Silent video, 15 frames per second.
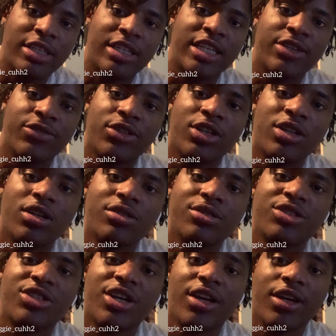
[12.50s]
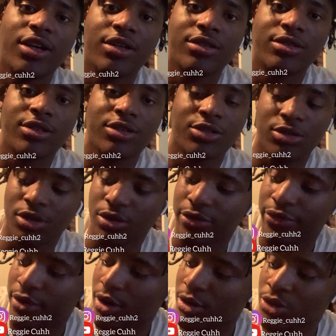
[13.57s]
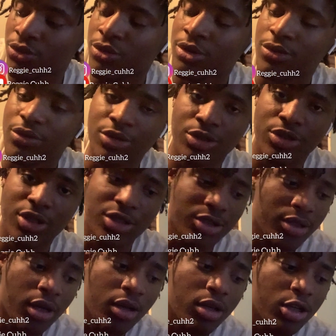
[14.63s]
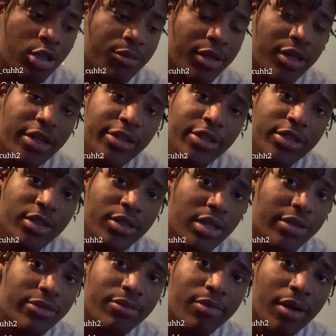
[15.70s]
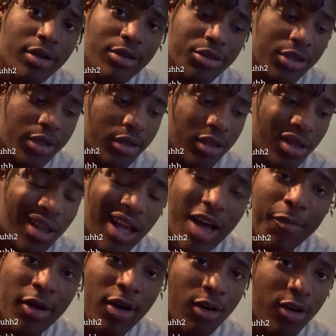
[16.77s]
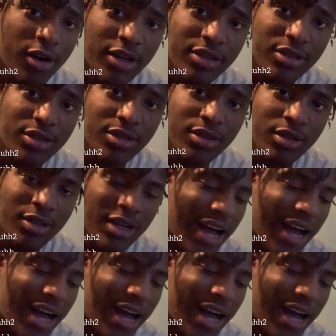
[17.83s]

to give it another chance because, you know, the first one was just dumb. And this is a different person, Llama Arts.